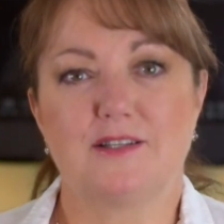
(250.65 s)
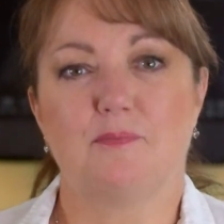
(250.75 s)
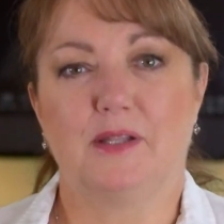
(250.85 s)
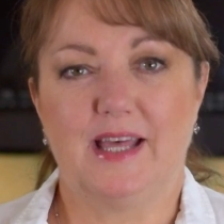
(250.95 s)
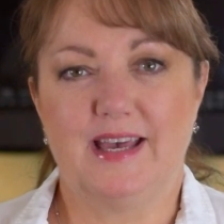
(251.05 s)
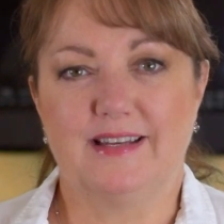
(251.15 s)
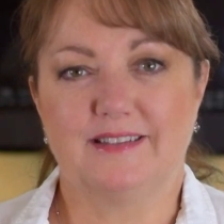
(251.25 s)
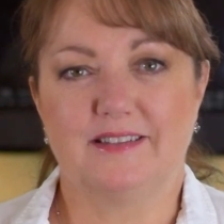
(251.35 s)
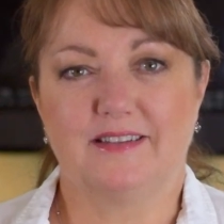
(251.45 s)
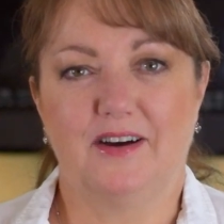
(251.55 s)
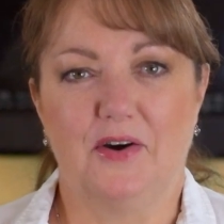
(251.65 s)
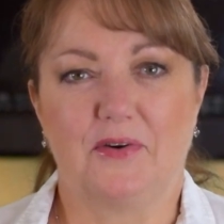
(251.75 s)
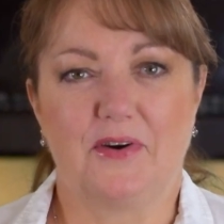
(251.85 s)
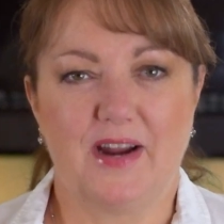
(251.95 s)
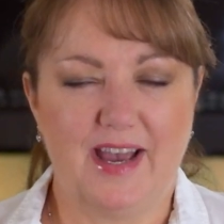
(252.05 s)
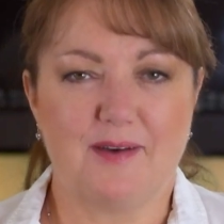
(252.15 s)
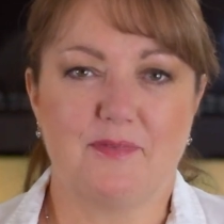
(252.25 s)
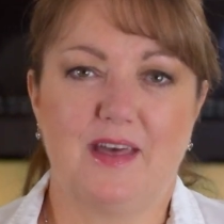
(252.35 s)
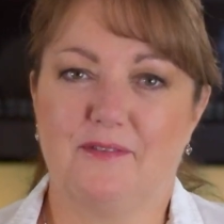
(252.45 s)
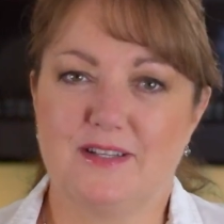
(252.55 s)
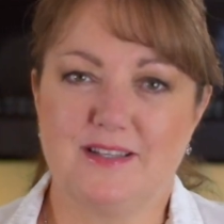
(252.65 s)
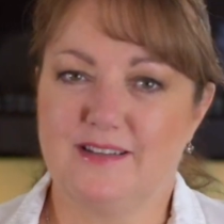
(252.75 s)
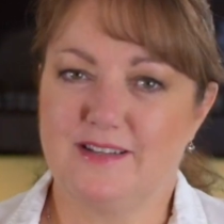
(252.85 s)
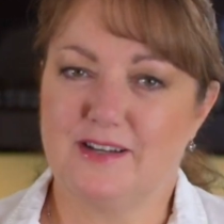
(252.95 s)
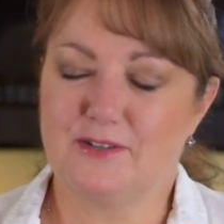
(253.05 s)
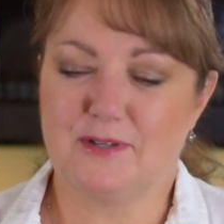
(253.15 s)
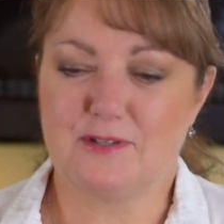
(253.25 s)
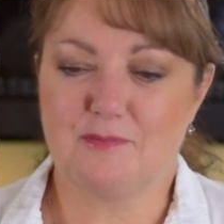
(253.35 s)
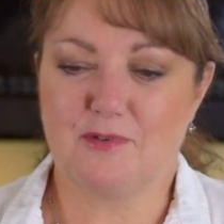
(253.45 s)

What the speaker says: blend. Oh crap, that wasn't a tongue twister